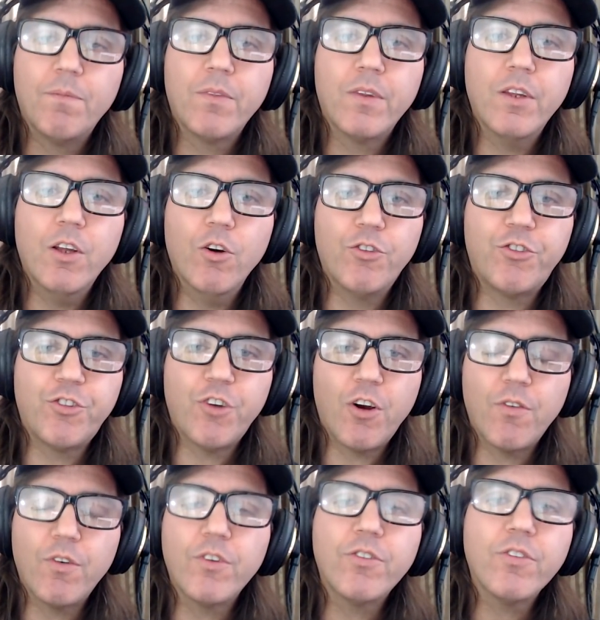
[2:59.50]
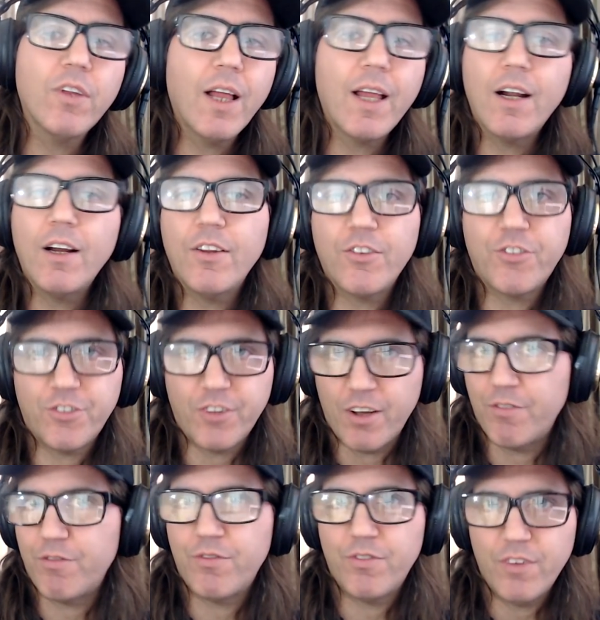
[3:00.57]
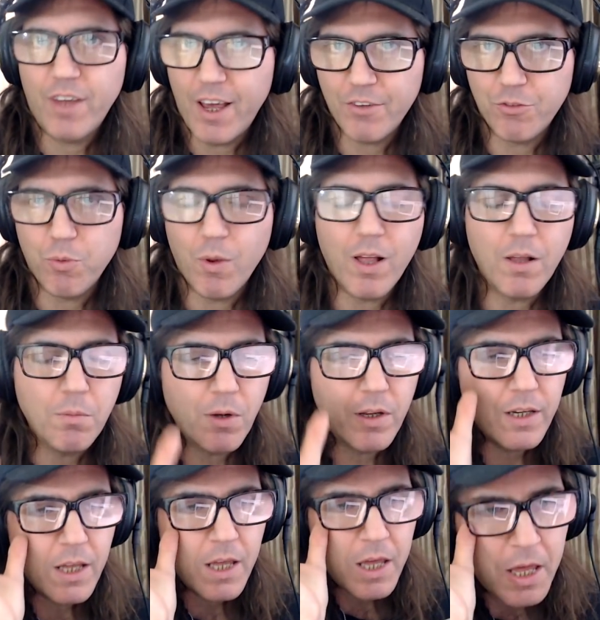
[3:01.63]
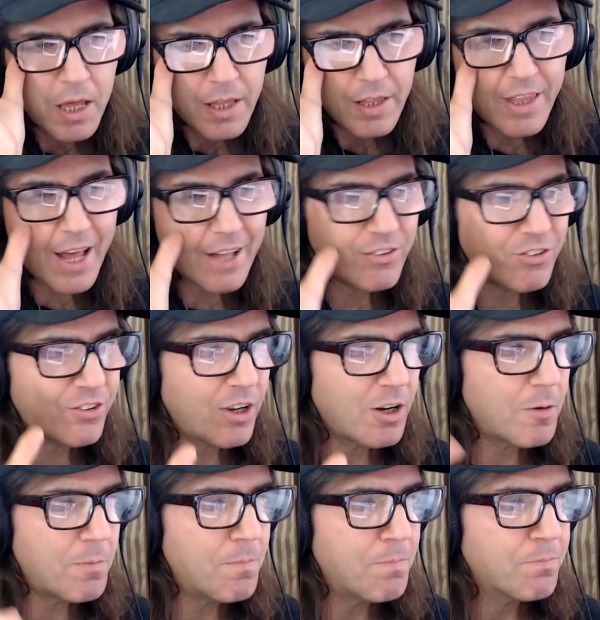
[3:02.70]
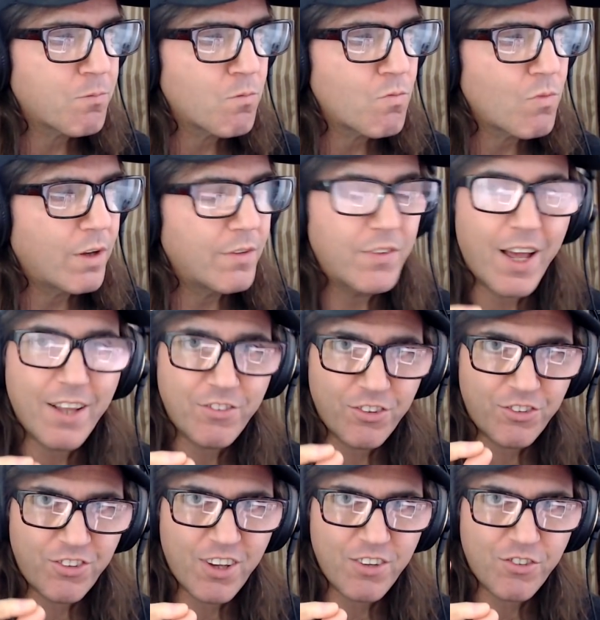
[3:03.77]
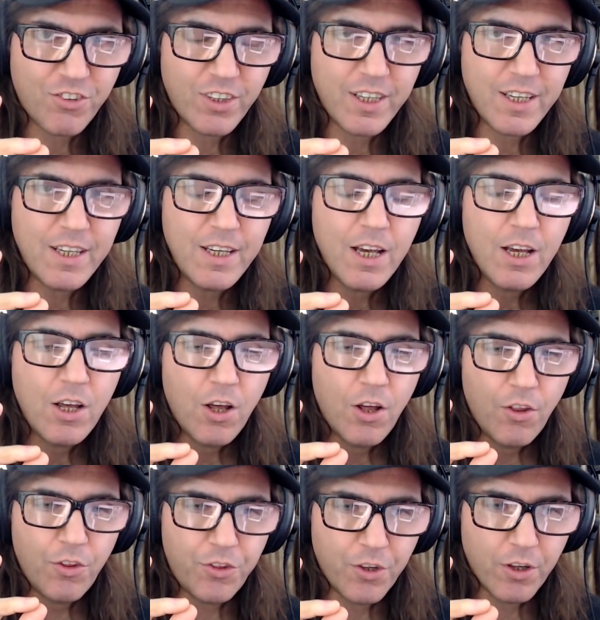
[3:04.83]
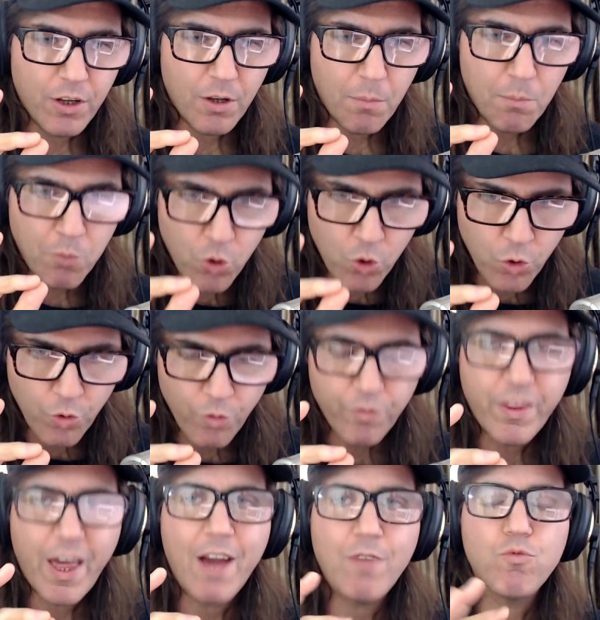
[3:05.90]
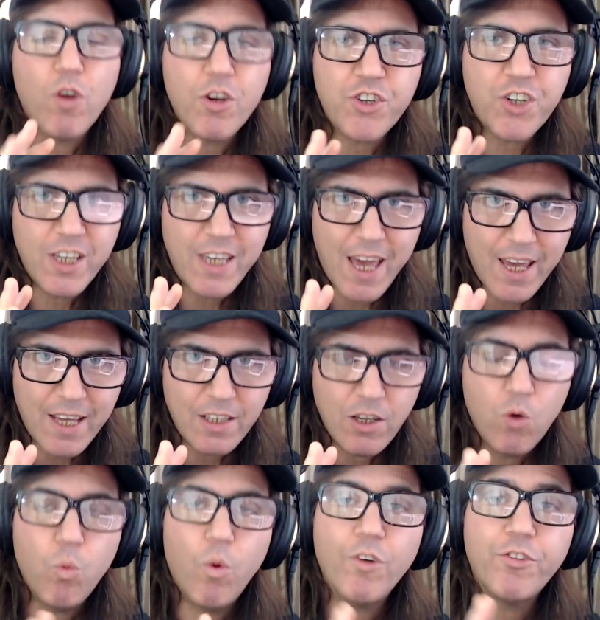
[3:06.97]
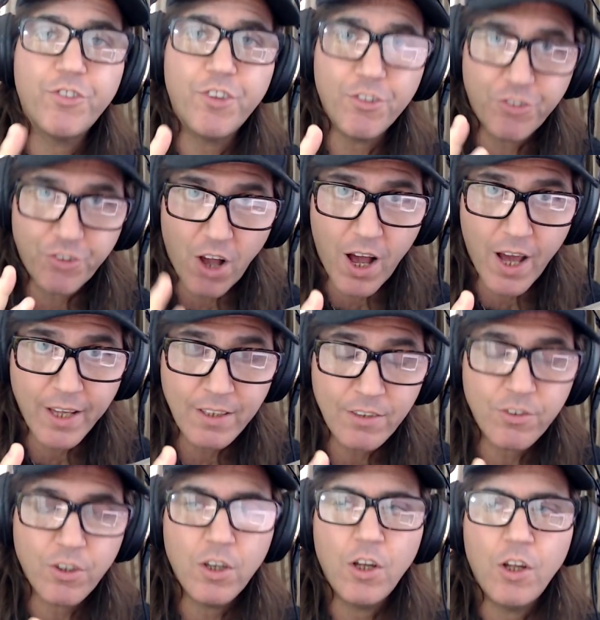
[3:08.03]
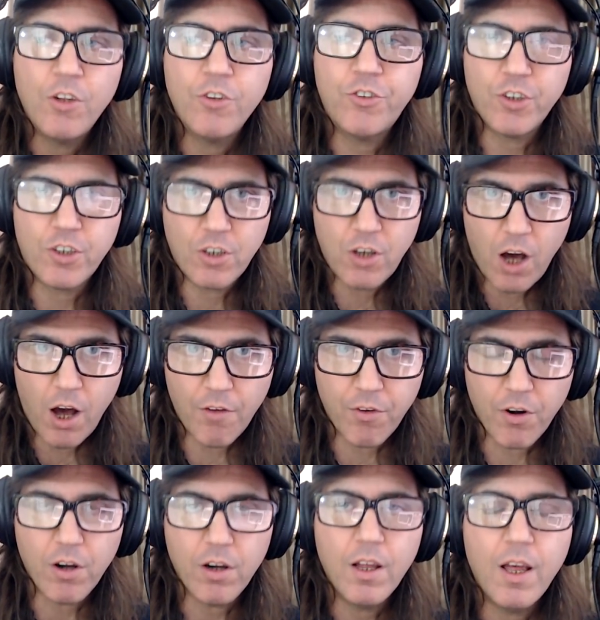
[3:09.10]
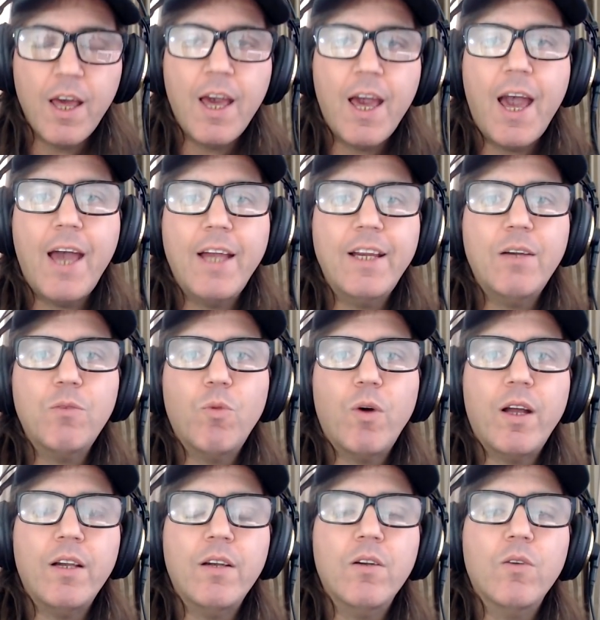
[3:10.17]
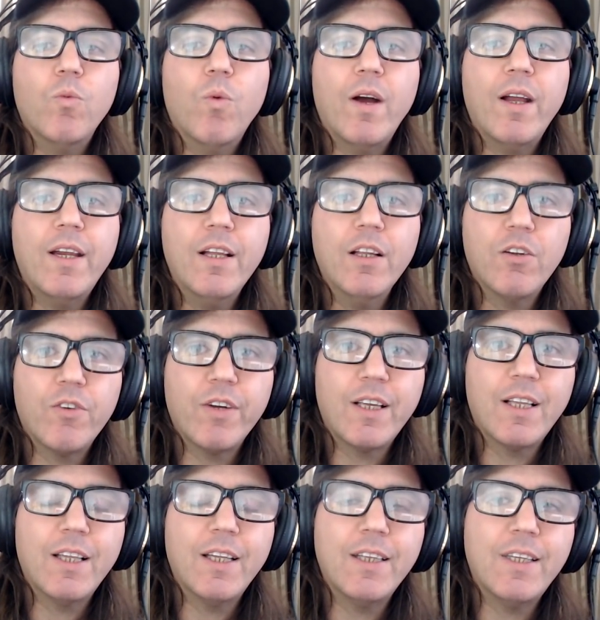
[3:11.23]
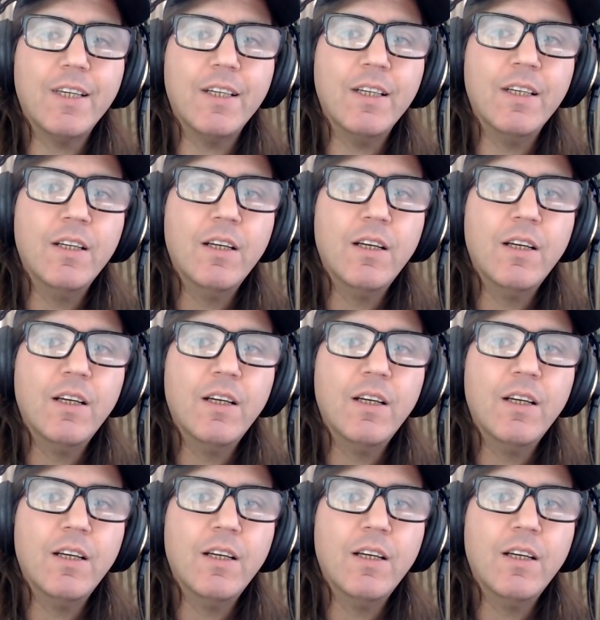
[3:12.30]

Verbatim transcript: those servers. a lot of other stuff as well, but that's um, that's essentially the move that RussiaGate was designed to cover. And then when when Hillary Clinton